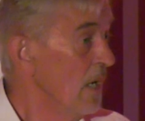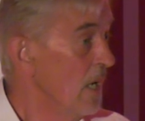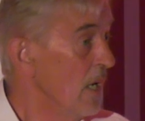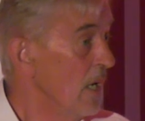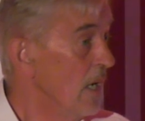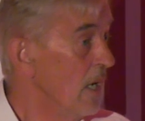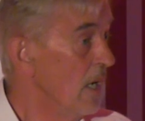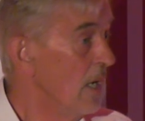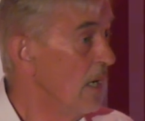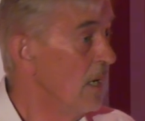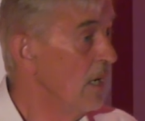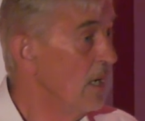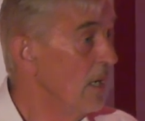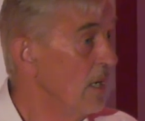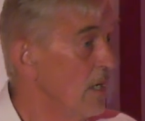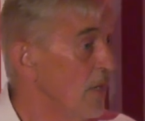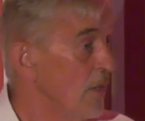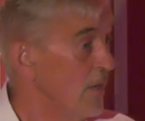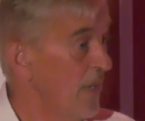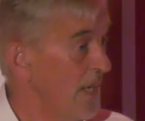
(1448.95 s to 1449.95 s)

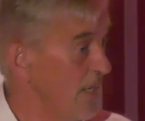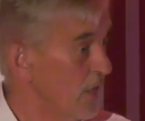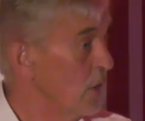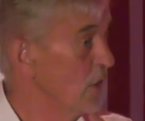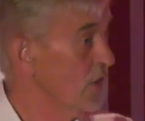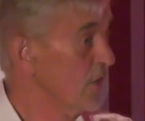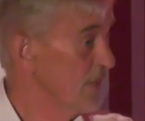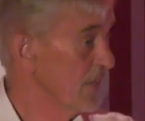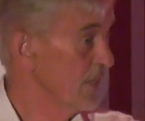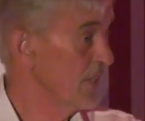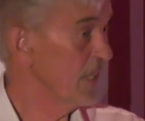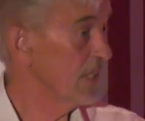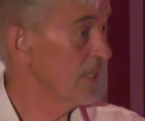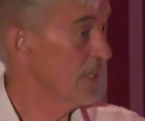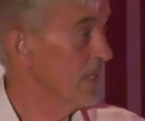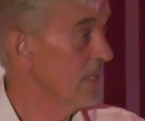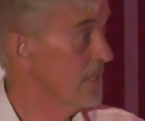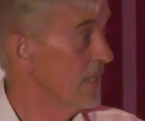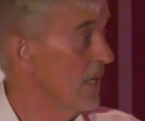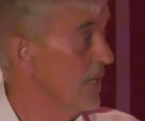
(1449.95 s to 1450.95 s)
They cost us
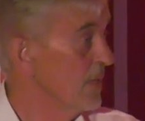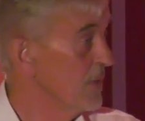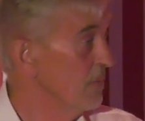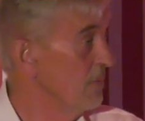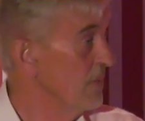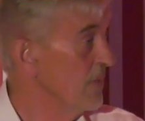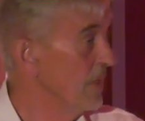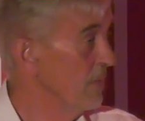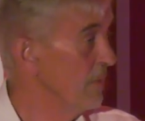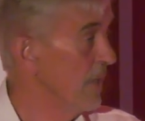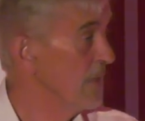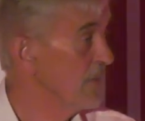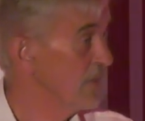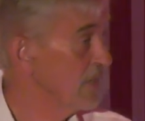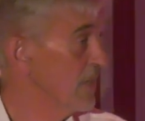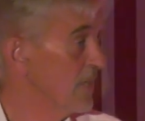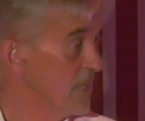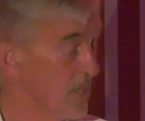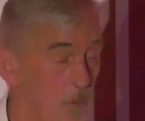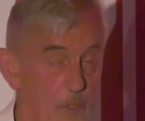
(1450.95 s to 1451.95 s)
£16,000 a
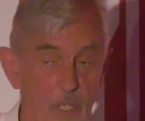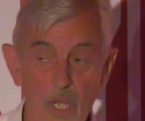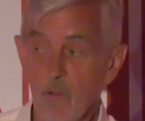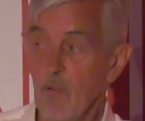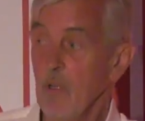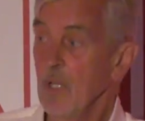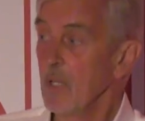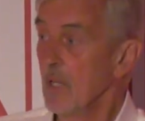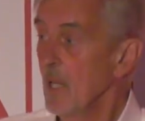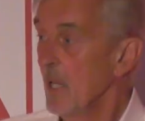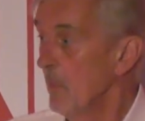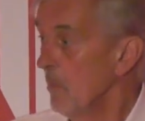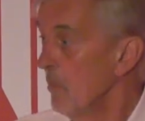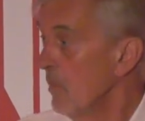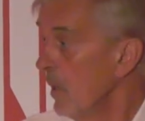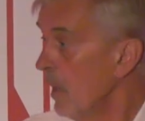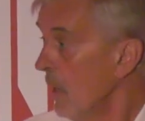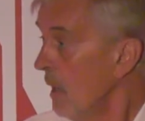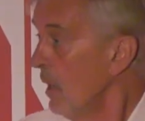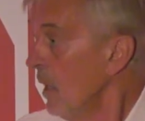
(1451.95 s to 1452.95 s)
year, so we'll get rid of
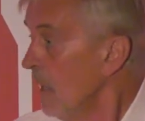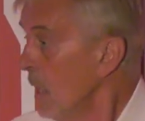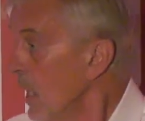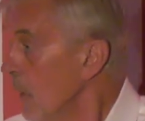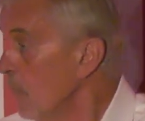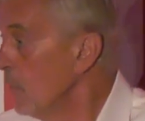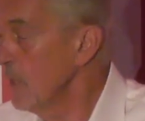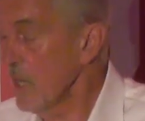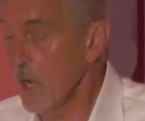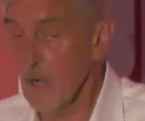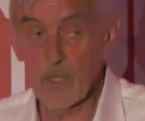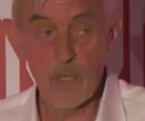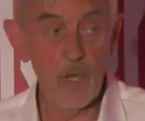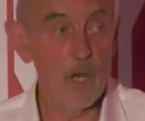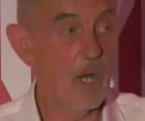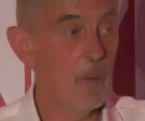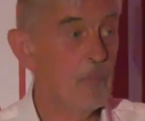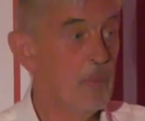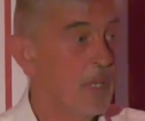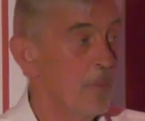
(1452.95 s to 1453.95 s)
them. And we'll go and
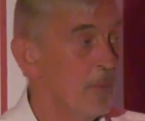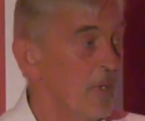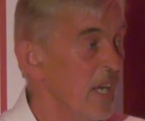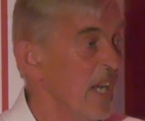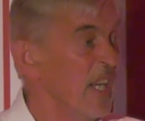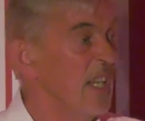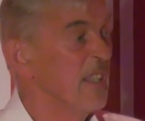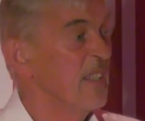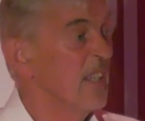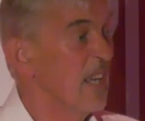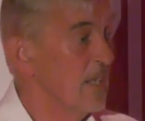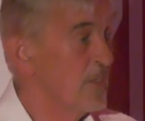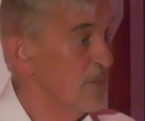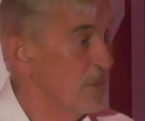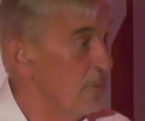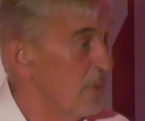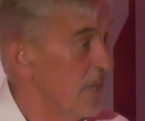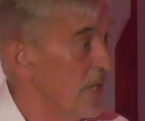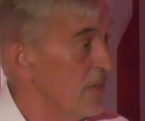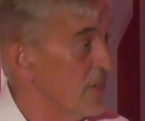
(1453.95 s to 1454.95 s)
hire people at
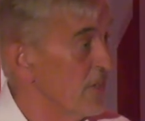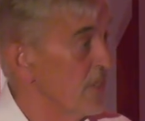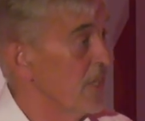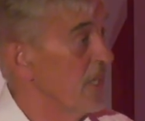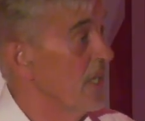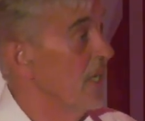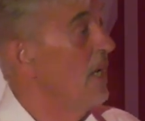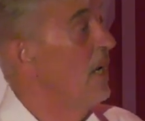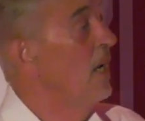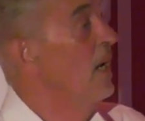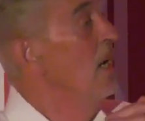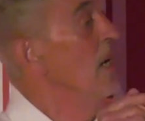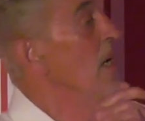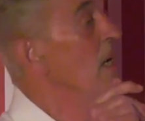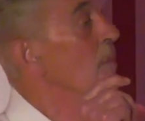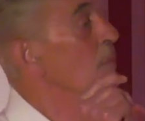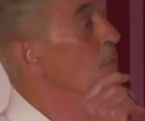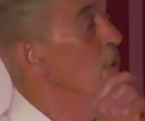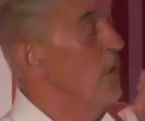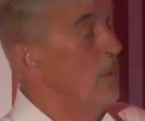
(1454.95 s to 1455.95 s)
£8,000 a year
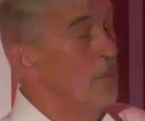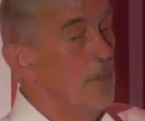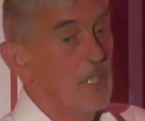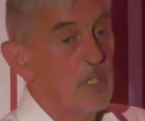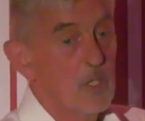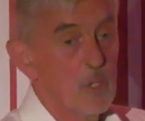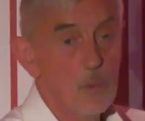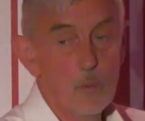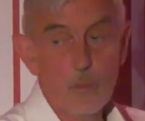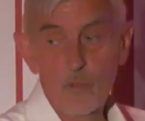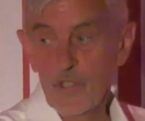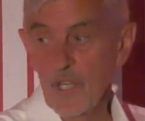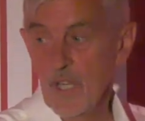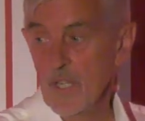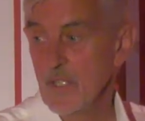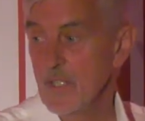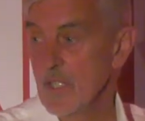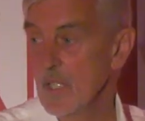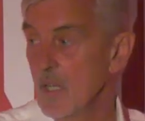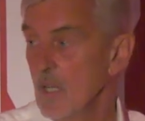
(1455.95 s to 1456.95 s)
and put them in a call
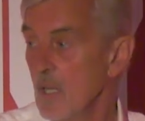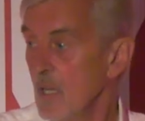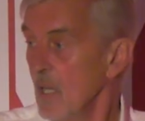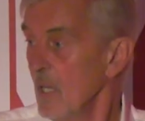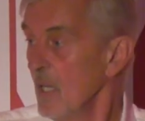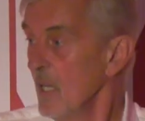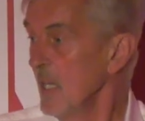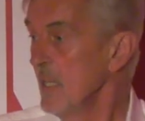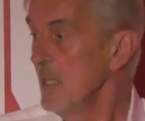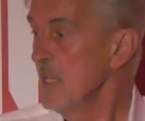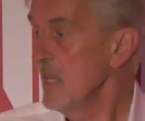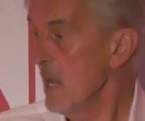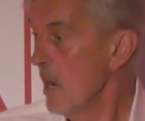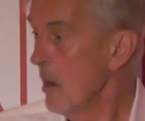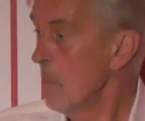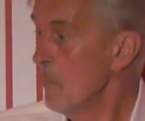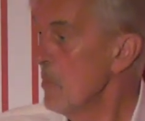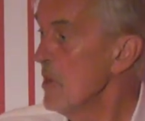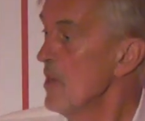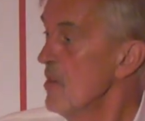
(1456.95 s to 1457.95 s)
centre in the
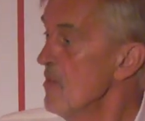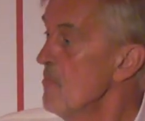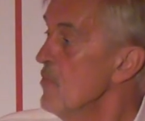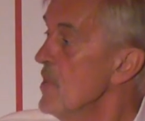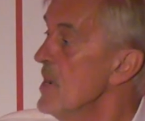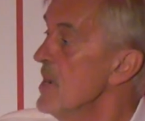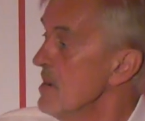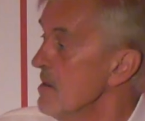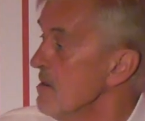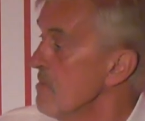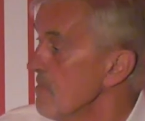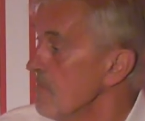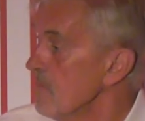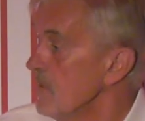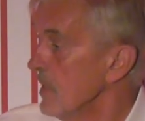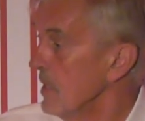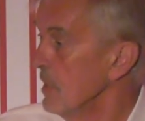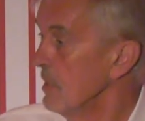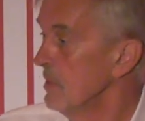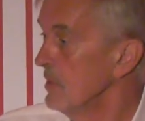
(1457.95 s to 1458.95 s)
armpit of Britain.
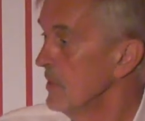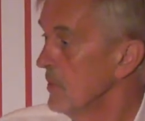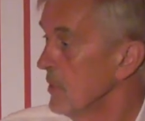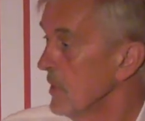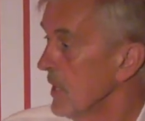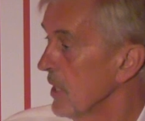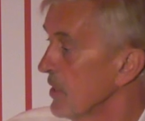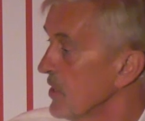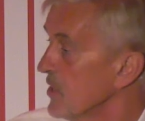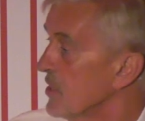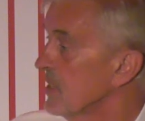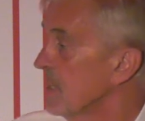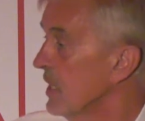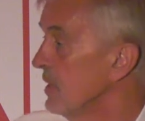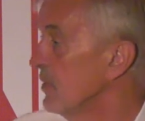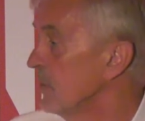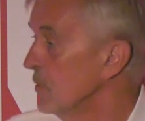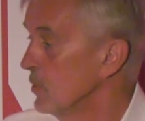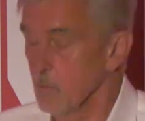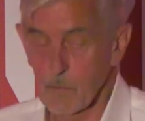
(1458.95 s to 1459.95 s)
So we'll go to
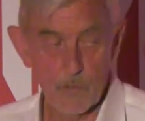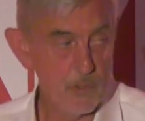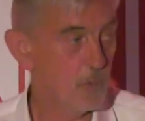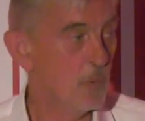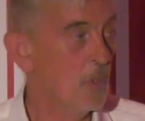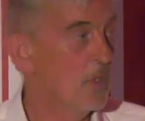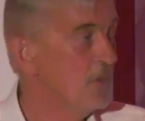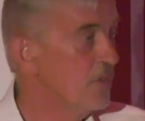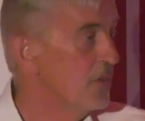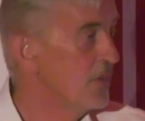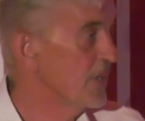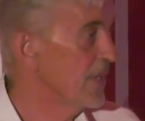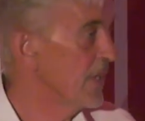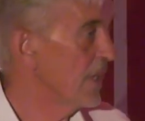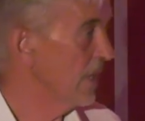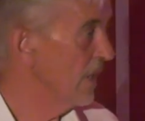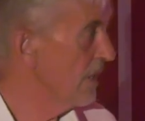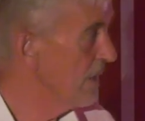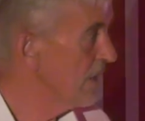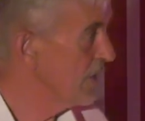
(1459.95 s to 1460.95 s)
Scunthorpe, Swansea,
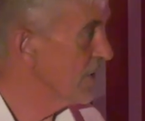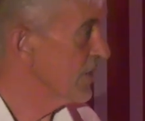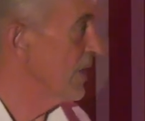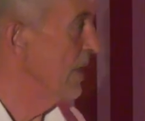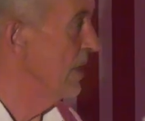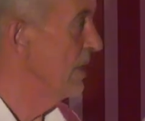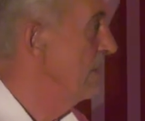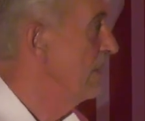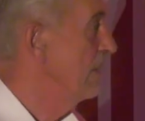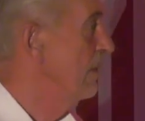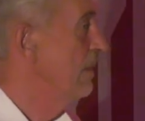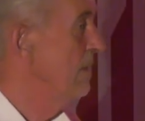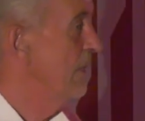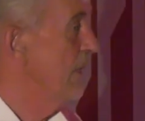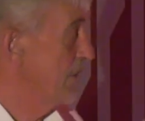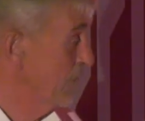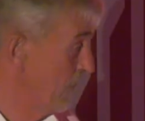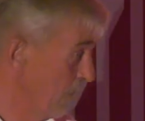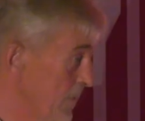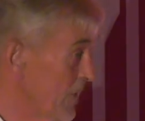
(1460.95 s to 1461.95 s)
Glasgow.
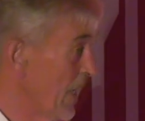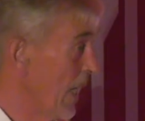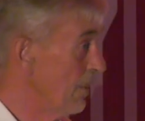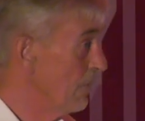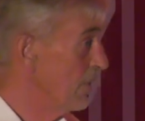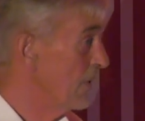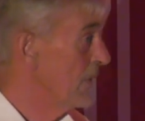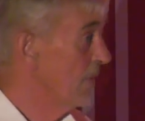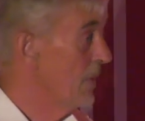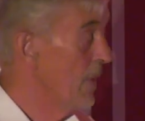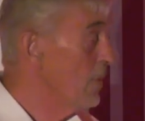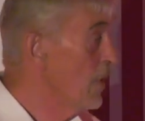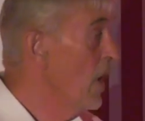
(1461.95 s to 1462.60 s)
That's what was happening.